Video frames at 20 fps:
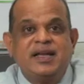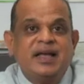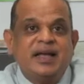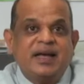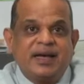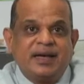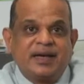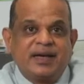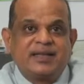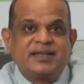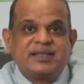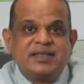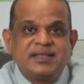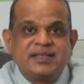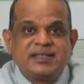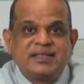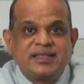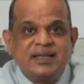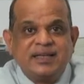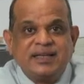results
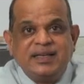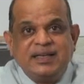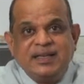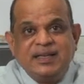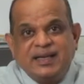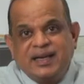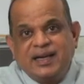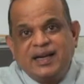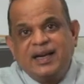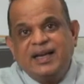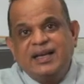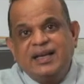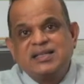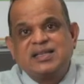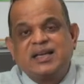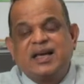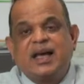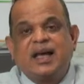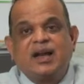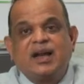in decreased
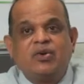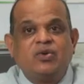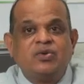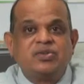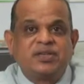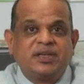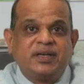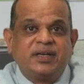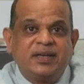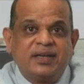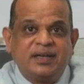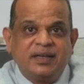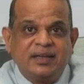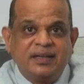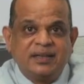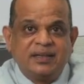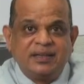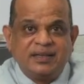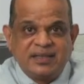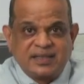anogenital
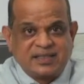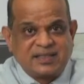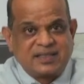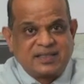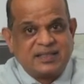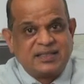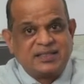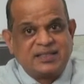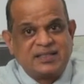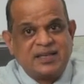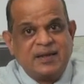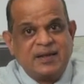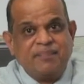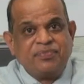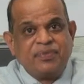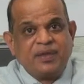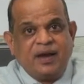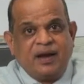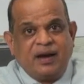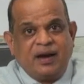distance.
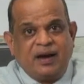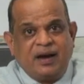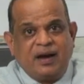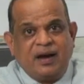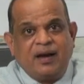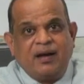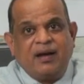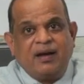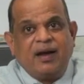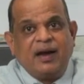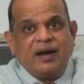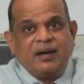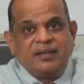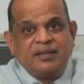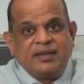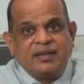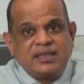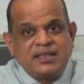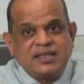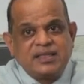And
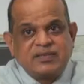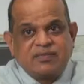this is one